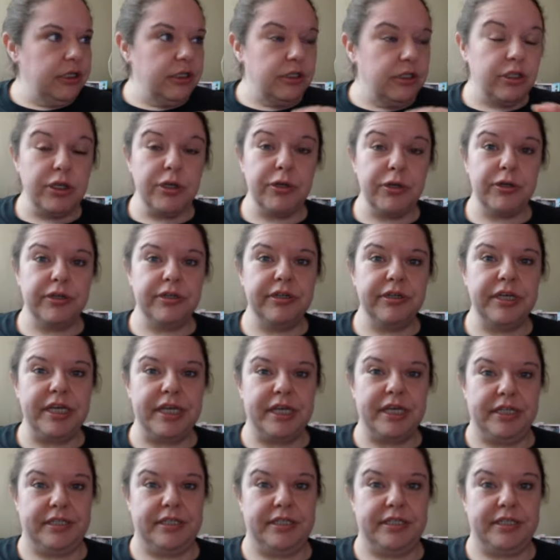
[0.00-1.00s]
New
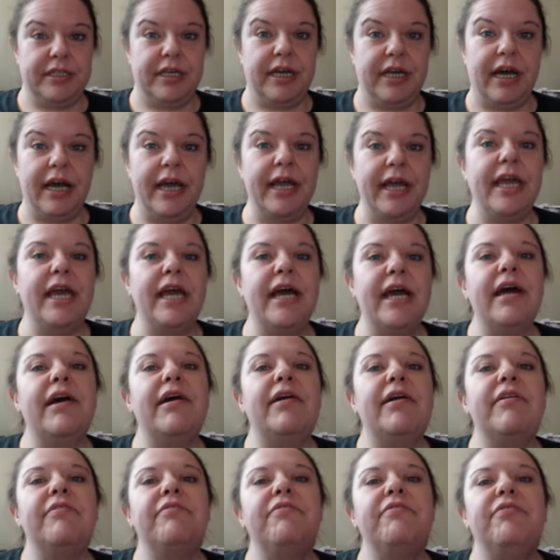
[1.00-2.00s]
Orleans. I
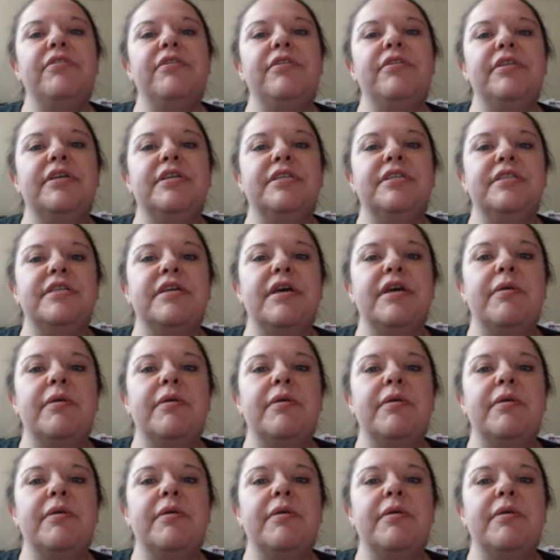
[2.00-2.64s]
have this